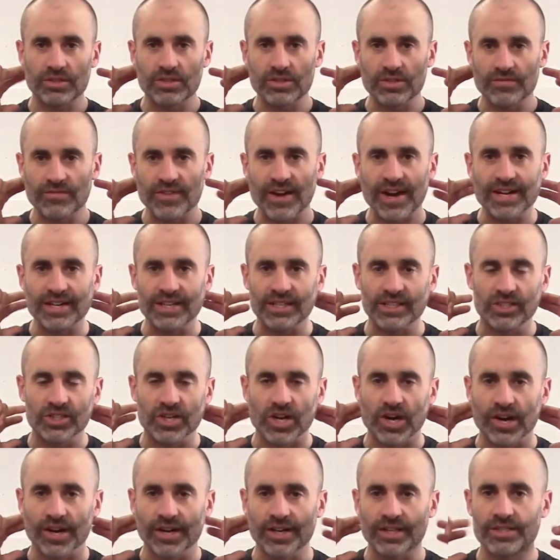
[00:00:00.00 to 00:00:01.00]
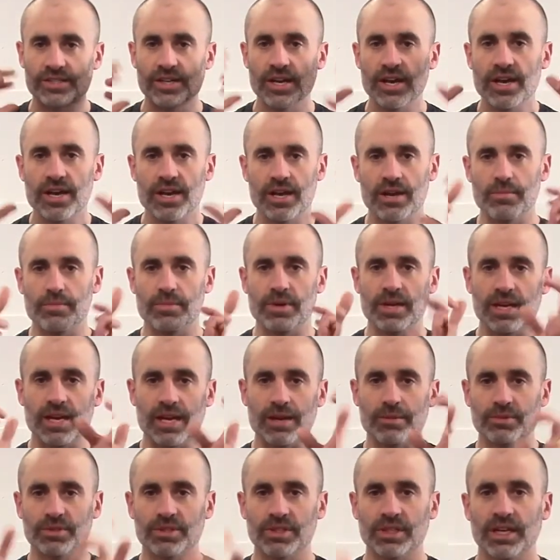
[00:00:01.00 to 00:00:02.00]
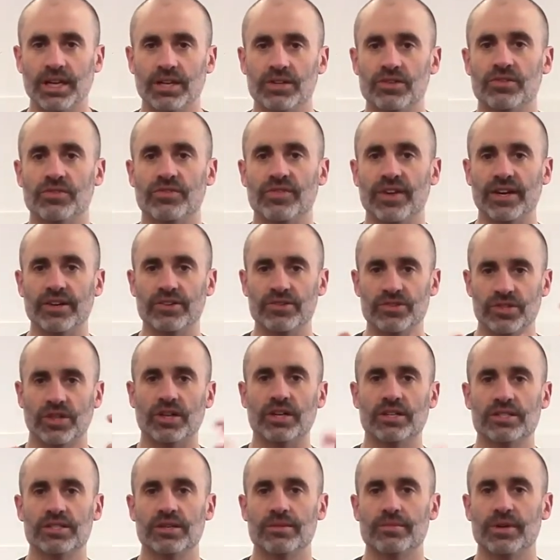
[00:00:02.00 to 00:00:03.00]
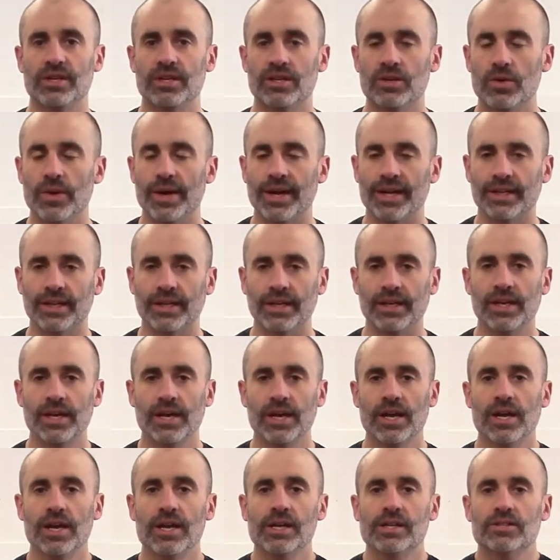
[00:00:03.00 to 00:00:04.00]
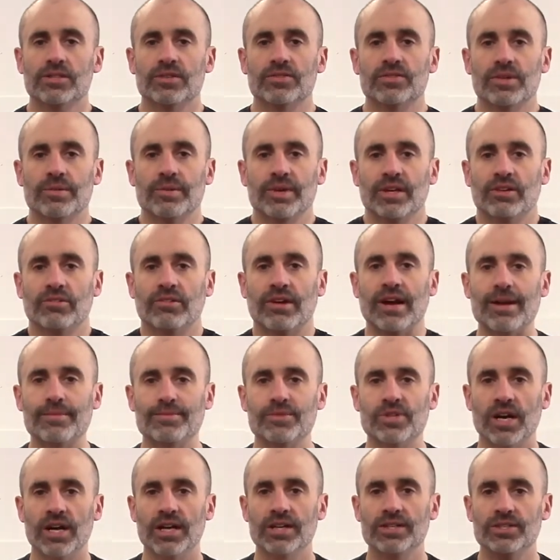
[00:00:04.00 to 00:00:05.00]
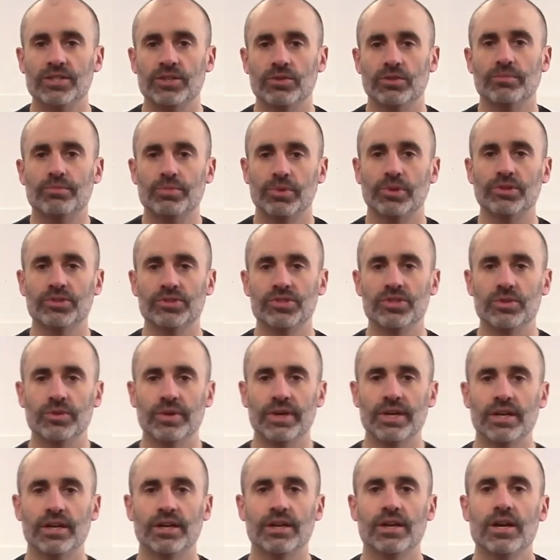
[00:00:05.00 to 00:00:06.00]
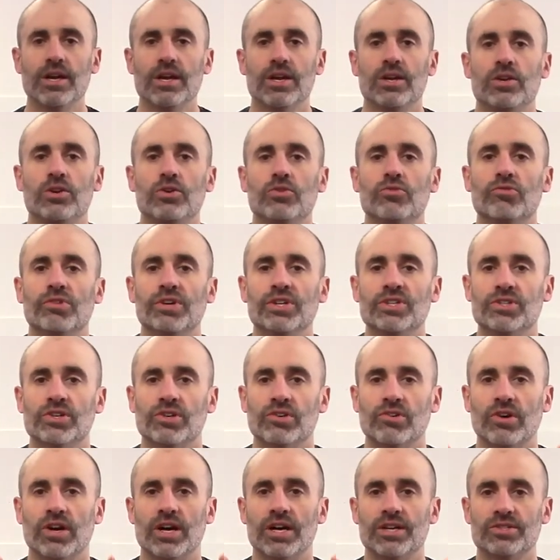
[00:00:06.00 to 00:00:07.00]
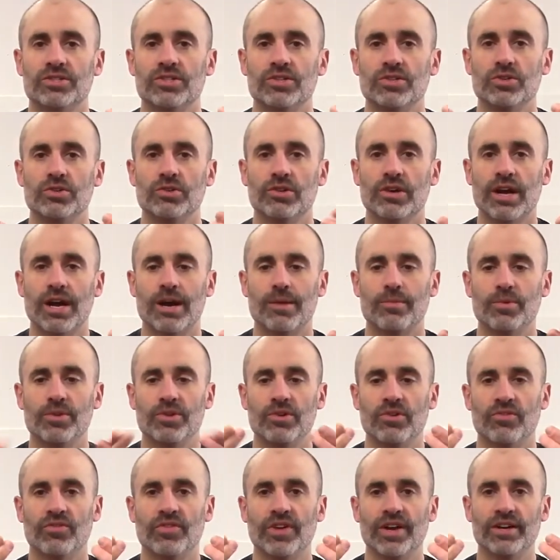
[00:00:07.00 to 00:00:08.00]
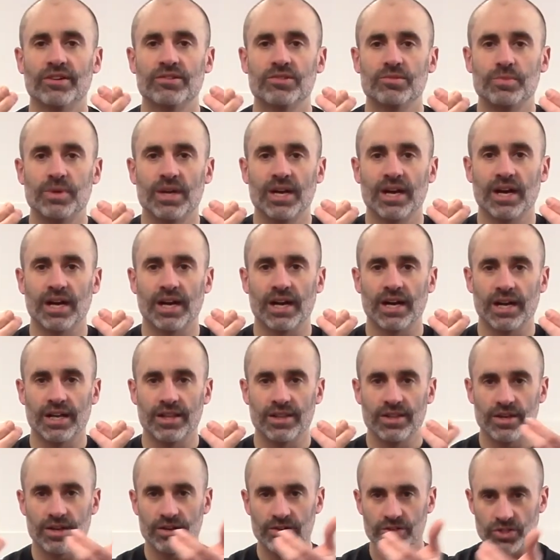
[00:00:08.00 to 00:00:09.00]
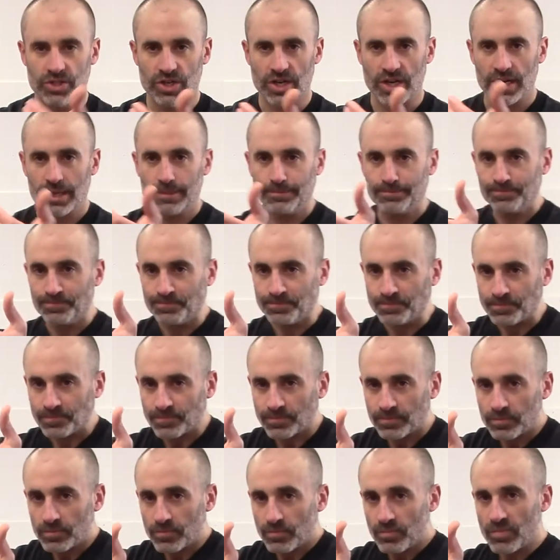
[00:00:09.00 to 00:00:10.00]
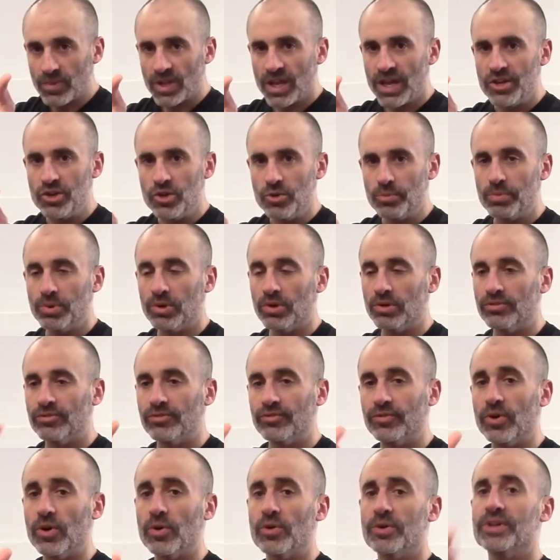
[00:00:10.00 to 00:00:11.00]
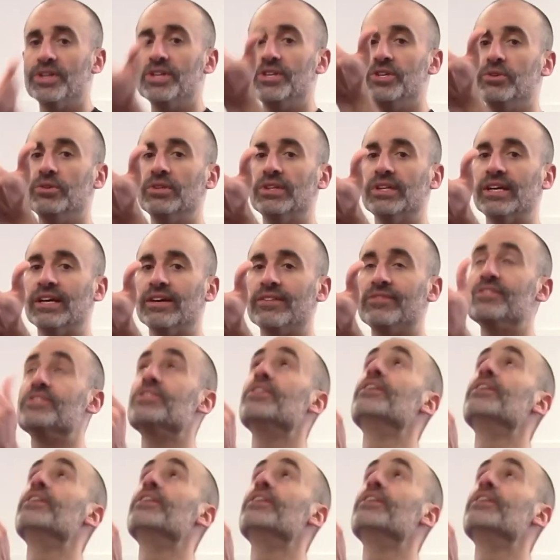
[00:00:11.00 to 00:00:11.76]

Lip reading: finding targets and being able to get your fingers on somebody quickly. So if somebody grabs onto you and pulls you in, you reach across and you grab with your fingers behind their jaw and you pull forward and you lift. So